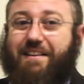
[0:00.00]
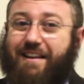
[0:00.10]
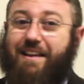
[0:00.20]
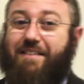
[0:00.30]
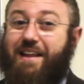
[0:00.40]

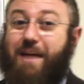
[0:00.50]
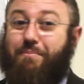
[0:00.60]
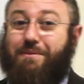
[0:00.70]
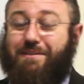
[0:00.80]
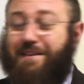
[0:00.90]
It
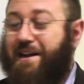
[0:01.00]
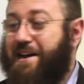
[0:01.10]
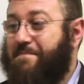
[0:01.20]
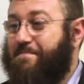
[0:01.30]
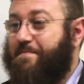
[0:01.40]
happens.
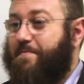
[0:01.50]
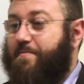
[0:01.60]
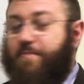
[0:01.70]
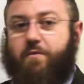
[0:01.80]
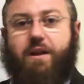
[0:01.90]

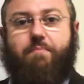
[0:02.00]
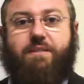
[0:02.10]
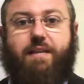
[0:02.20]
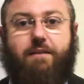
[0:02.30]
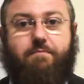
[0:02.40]
What
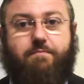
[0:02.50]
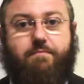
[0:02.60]
happens then?